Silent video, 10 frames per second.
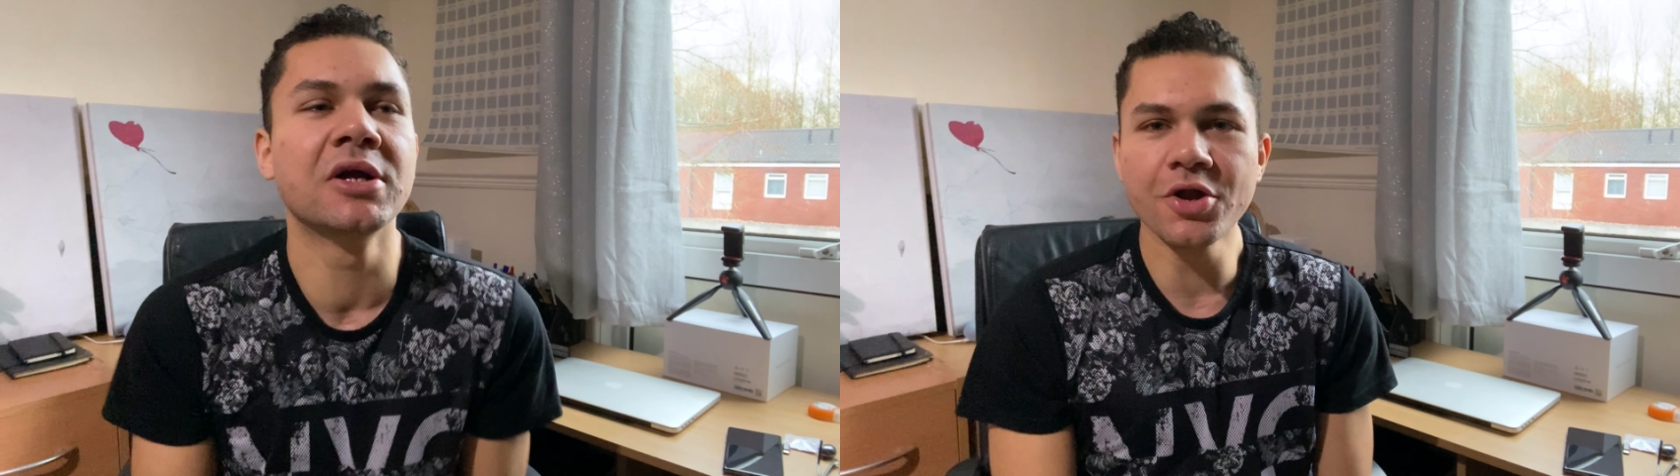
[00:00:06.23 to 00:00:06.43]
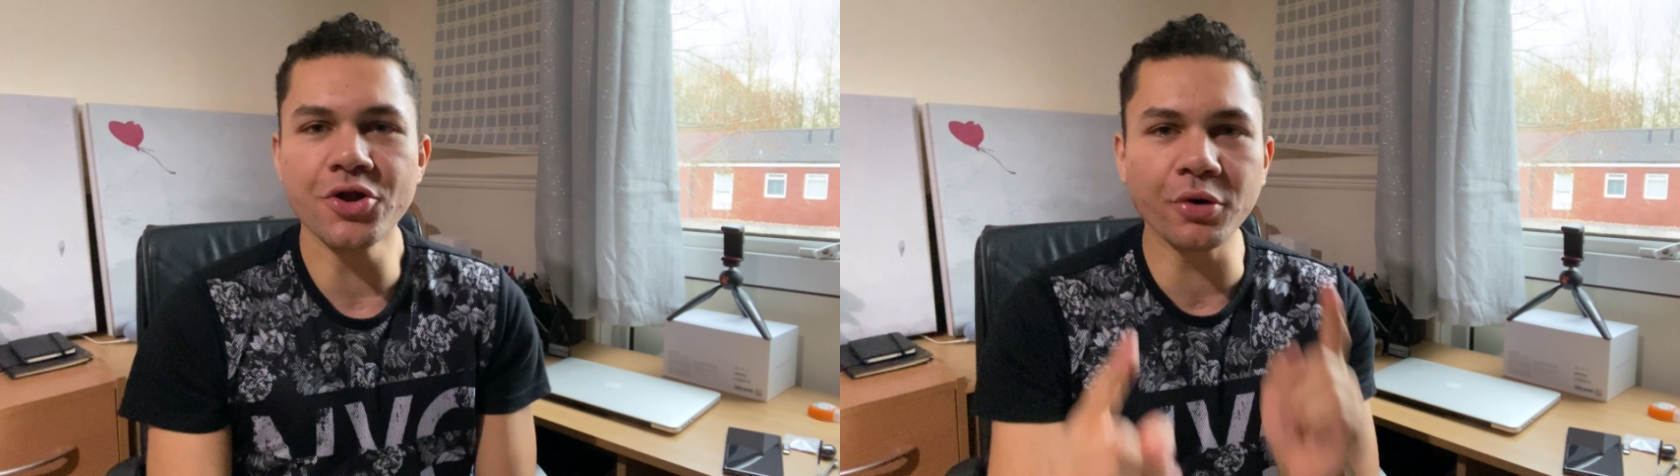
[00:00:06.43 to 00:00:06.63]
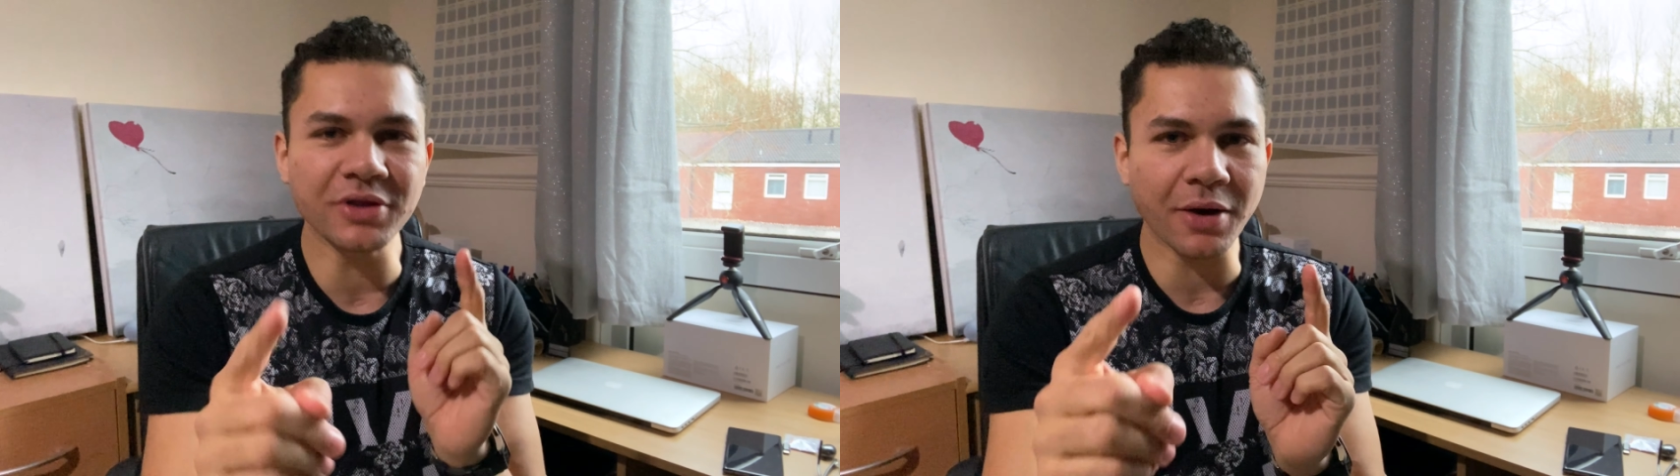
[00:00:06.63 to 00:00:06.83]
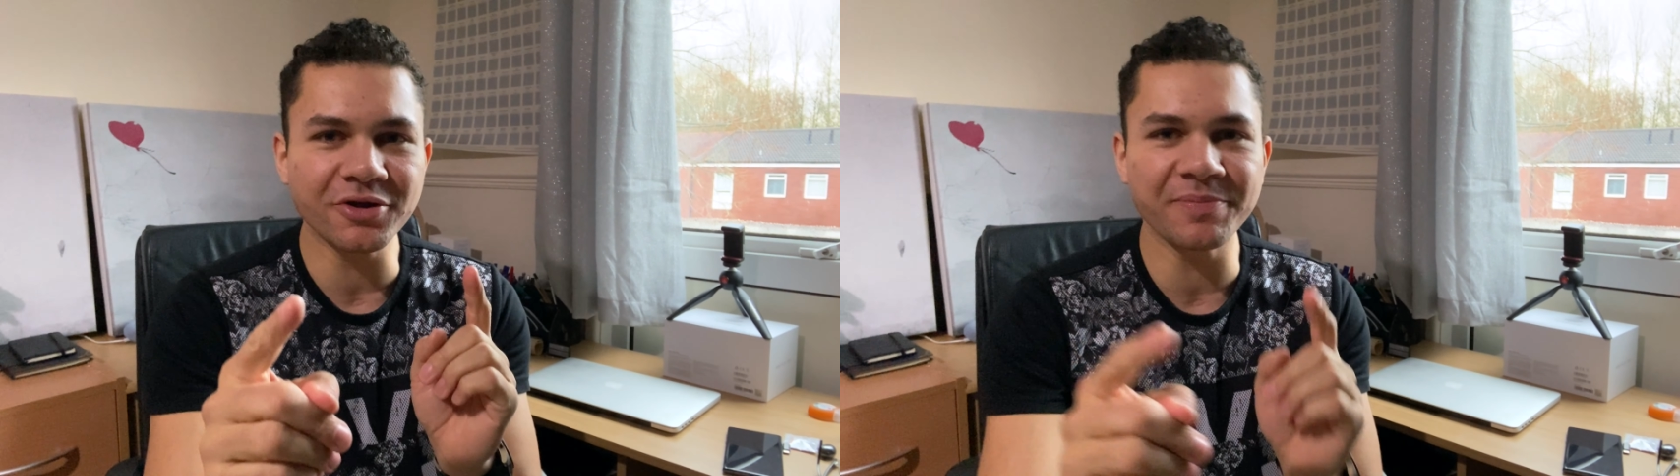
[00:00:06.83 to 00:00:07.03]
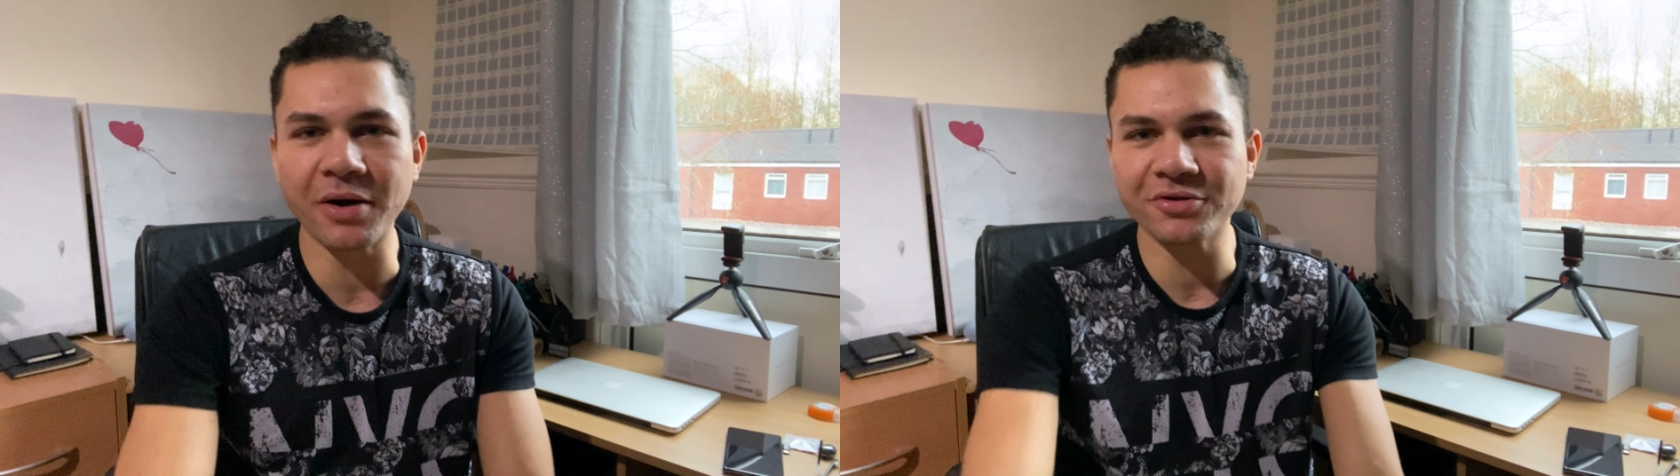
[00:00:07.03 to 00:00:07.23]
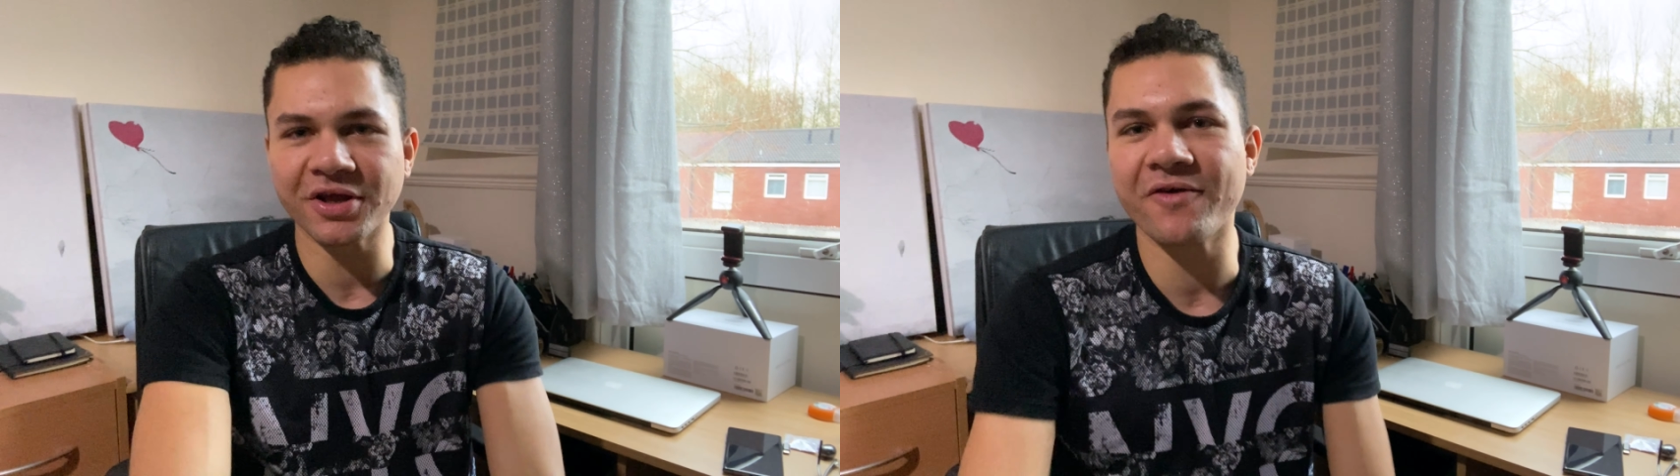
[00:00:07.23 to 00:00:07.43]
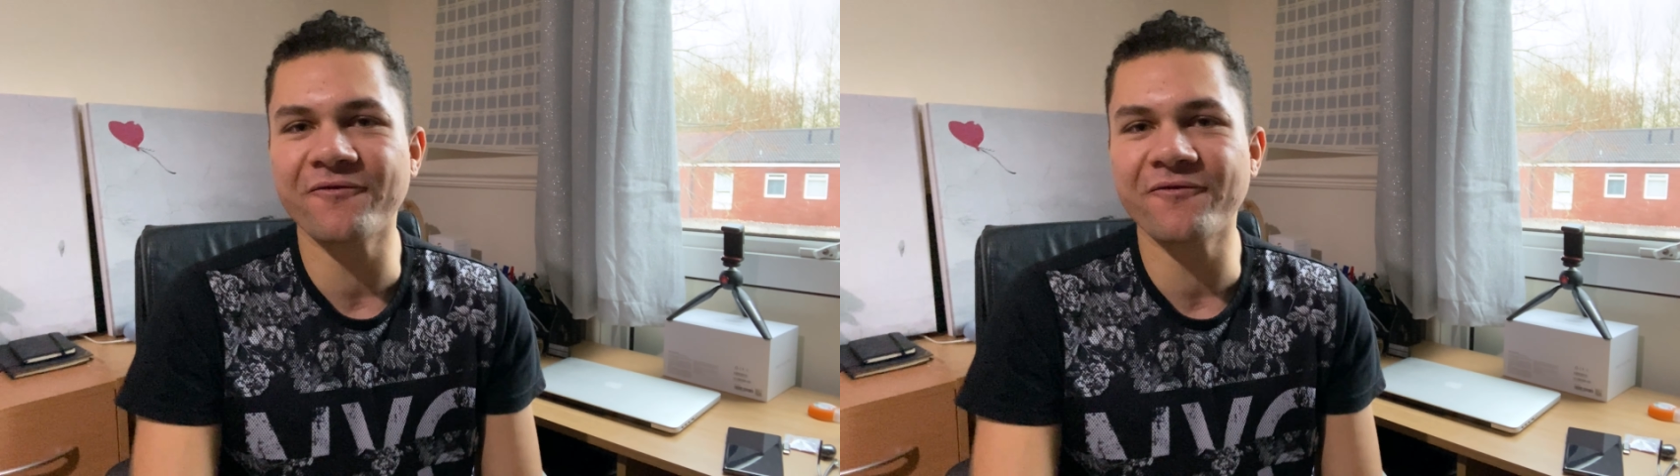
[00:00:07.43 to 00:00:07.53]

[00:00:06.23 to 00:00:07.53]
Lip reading: doubt about it,